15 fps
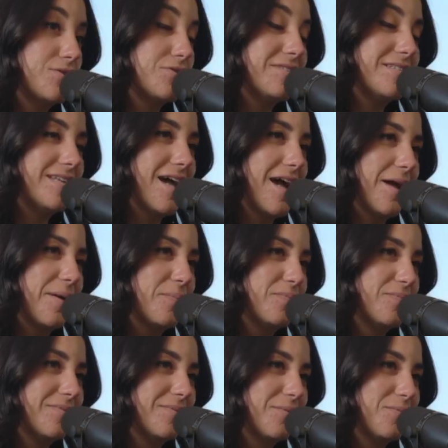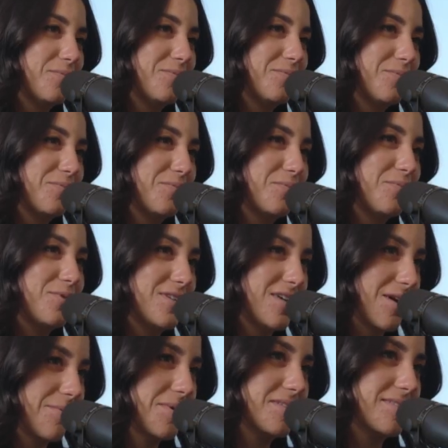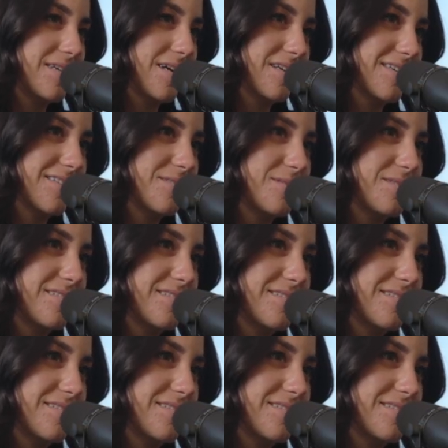So today, we're talking about side hustles.